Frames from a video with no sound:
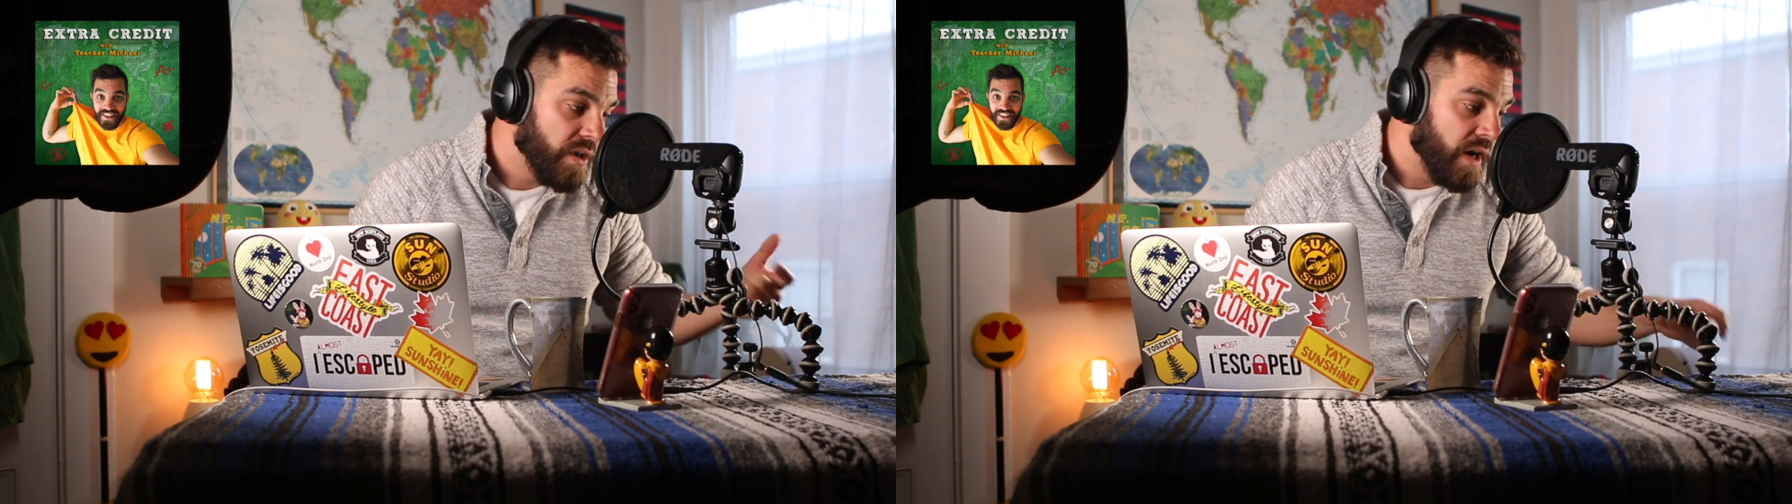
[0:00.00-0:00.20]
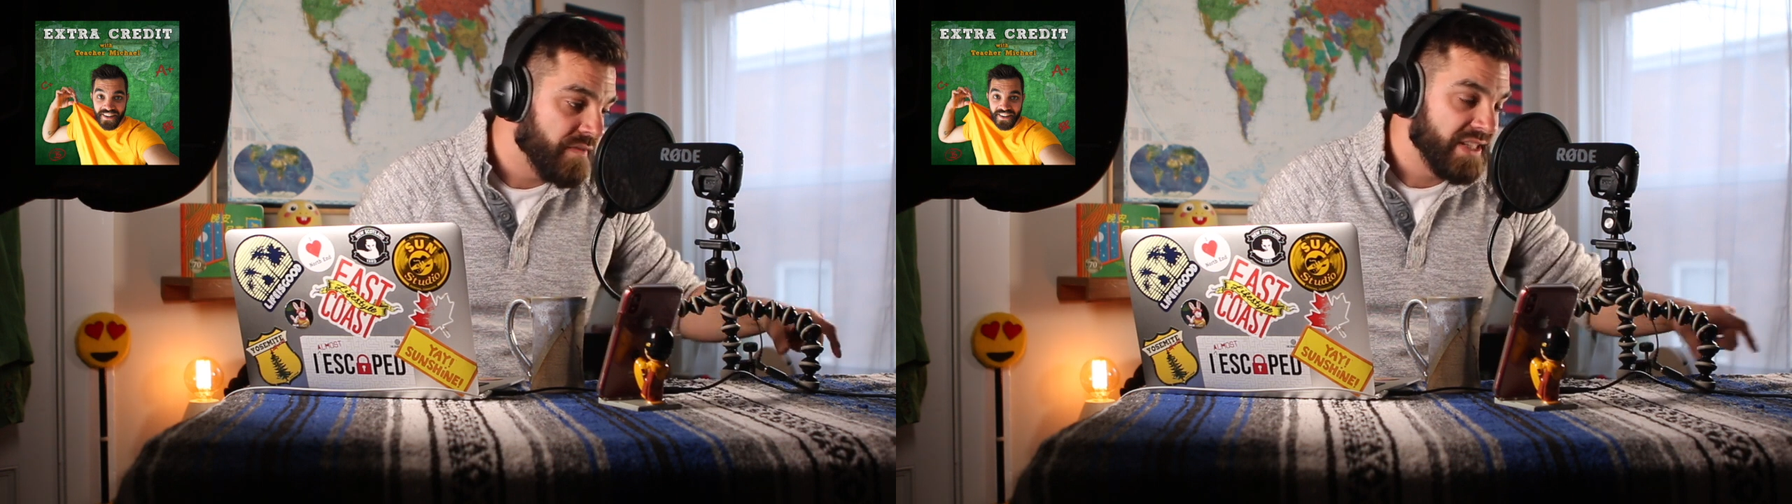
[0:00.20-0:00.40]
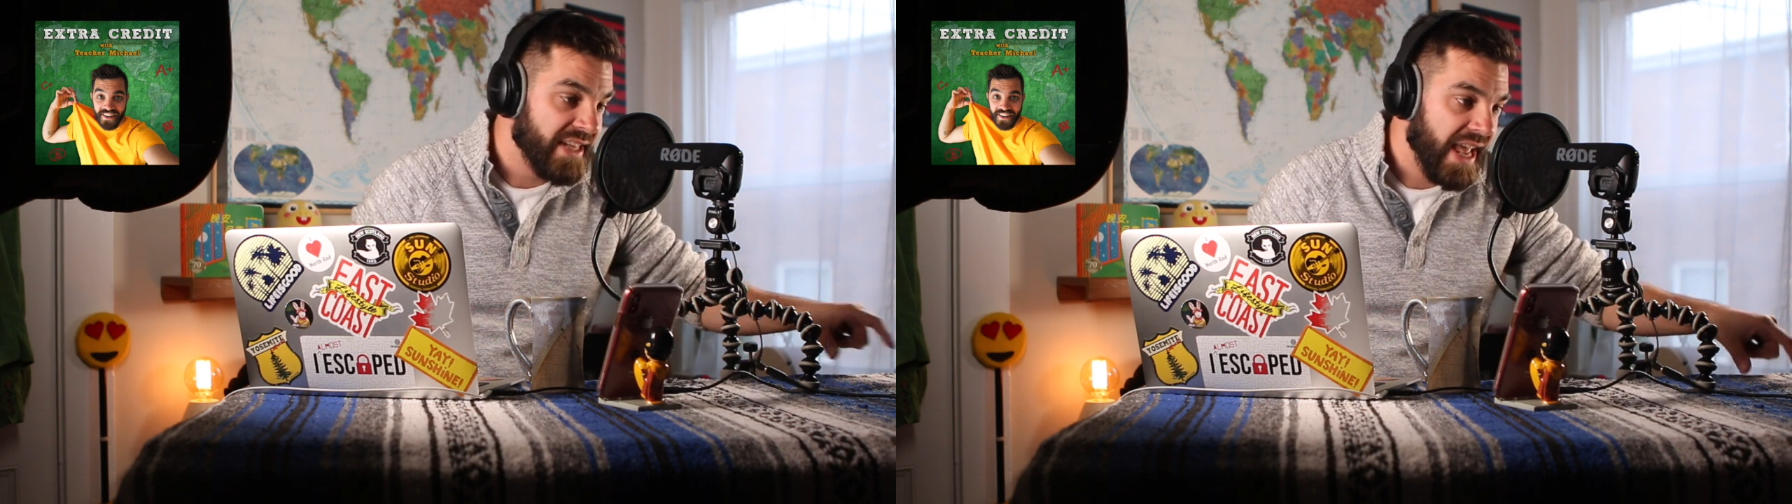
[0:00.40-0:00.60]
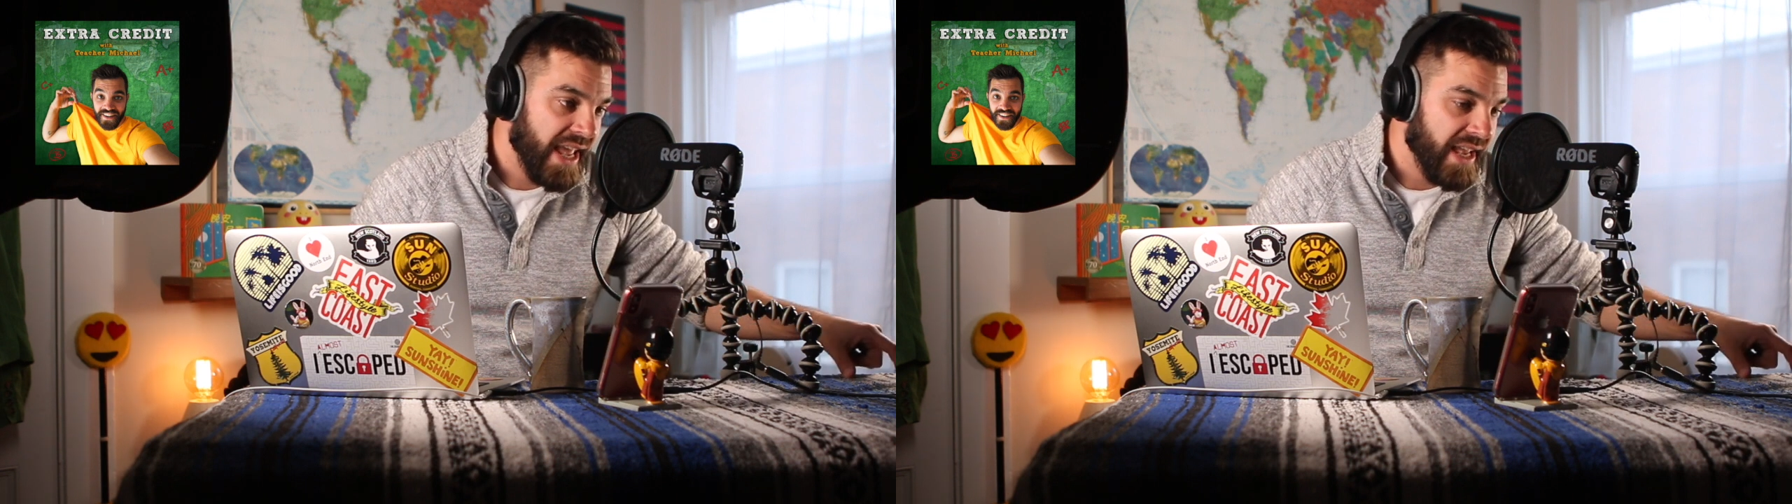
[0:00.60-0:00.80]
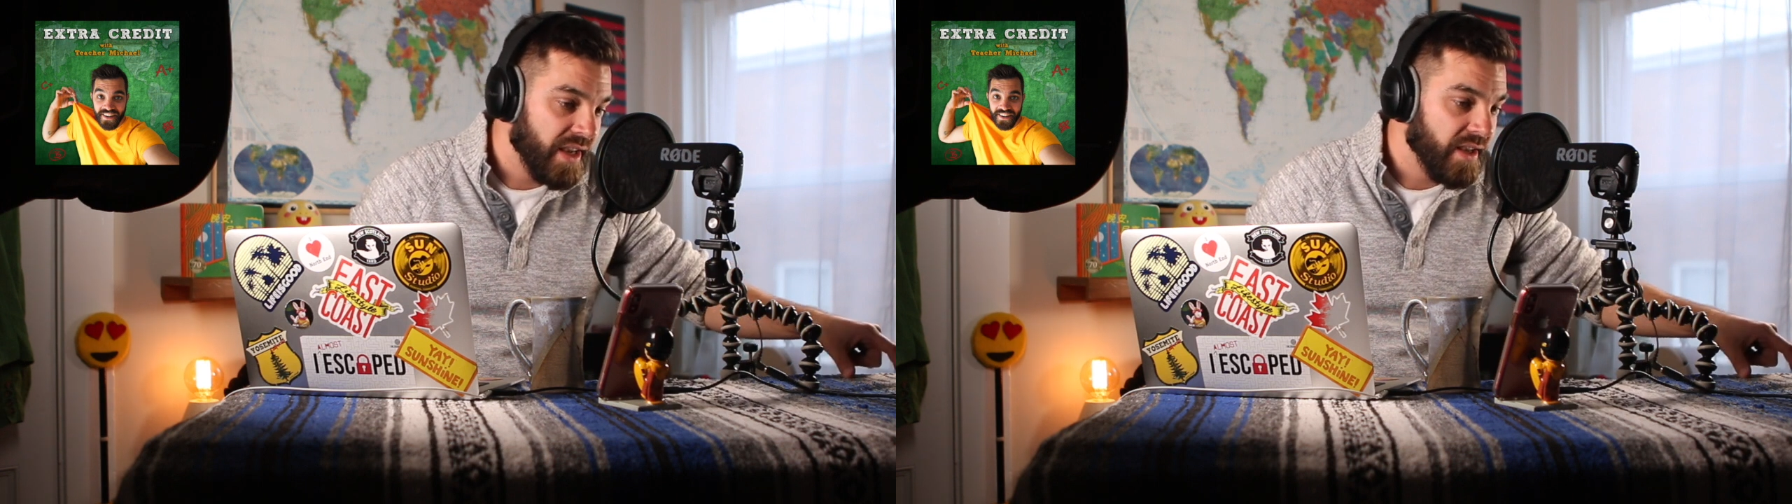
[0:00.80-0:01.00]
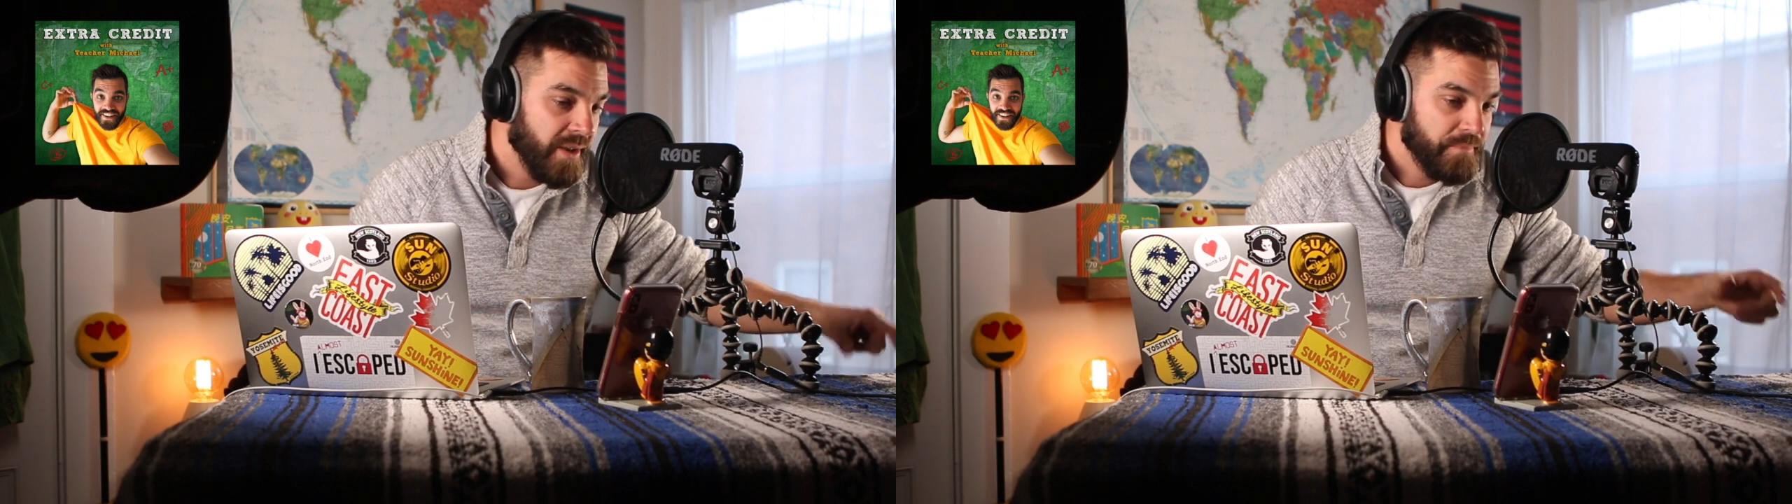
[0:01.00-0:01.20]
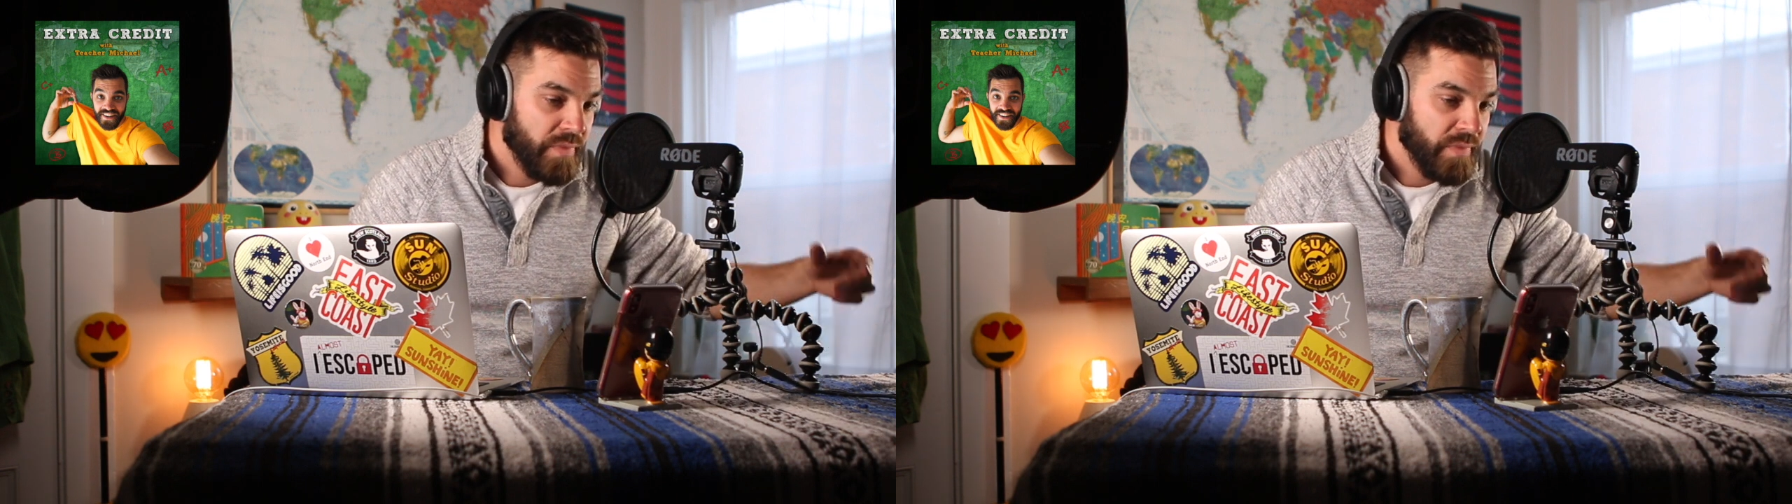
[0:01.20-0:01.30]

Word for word: of the day.